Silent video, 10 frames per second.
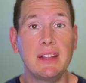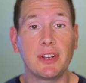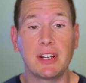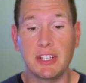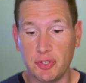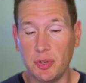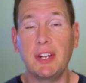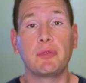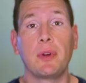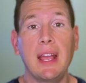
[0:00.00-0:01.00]
they're going to treat
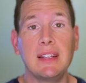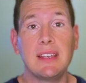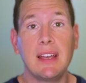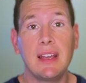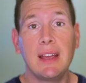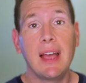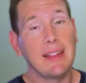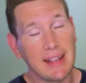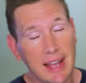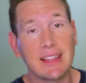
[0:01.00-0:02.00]
it right,
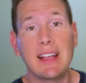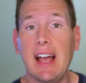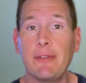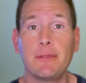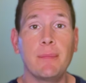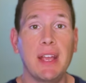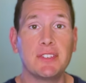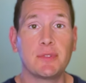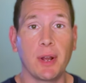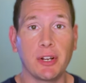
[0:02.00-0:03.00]
and they got the guy from
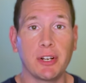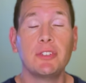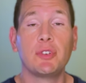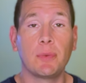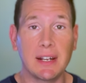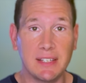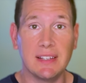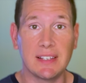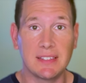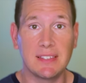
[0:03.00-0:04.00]
Maze Runner directing this